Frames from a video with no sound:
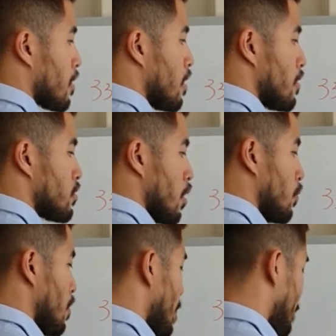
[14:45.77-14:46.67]

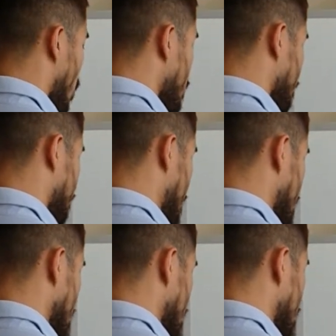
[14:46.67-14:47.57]
so point
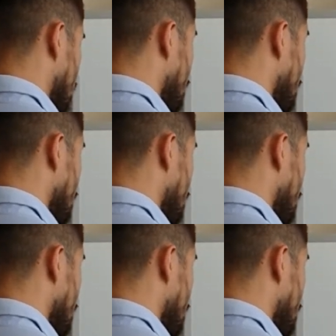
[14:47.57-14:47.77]
B, in terms